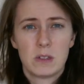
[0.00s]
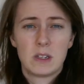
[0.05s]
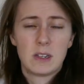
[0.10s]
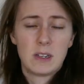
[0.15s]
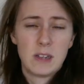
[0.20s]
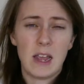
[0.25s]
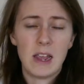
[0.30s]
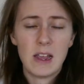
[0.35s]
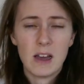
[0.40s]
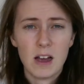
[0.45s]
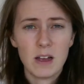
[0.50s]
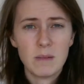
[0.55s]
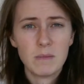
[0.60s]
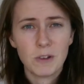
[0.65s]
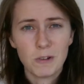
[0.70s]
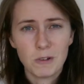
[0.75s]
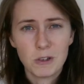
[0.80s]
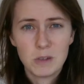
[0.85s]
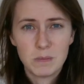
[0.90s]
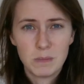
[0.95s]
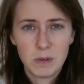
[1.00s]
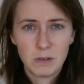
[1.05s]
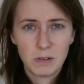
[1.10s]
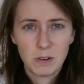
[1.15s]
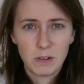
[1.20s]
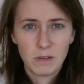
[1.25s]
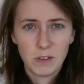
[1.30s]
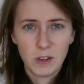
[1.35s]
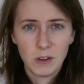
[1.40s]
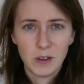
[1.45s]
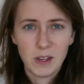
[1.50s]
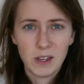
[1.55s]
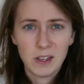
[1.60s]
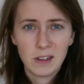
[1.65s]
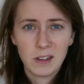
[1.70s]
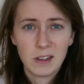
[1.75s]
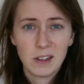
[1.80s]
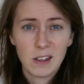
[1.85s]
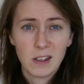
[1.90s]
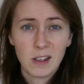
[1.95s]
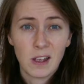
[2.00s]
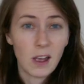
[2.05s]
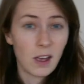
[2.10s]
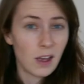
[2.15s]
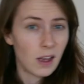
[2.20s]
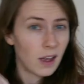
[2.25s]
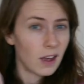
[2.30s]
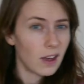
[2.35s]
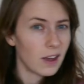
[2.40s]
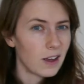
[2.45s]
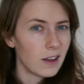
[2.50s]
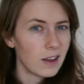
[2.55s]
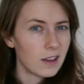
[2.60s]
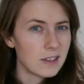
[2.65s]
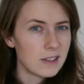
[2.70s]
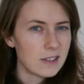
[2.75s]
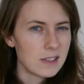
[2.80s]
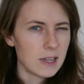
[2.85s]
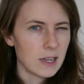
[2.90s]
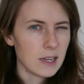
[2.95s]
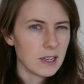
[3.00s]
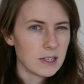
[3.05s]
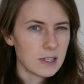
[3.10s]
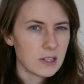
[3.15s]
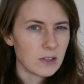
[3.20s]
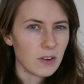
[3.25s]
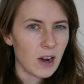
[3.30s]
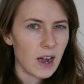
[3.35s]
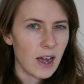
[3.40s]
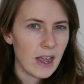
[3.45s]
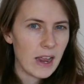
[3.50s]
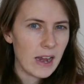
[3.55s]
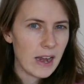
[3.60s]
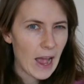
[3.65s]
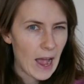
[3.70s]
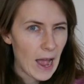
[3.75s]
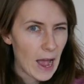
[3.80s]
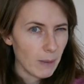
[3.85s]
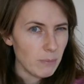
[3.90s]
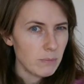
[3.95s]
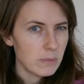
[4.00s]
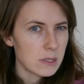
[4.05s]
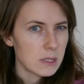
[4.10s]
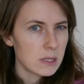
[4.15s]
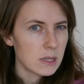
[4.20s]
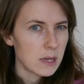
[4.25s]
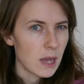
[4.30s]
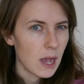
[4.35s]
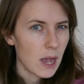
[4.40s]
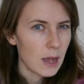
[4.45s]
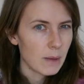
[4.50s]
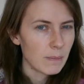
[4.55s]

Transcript: Today I'm going to be reviewing Ticket to Ride Amsterdam.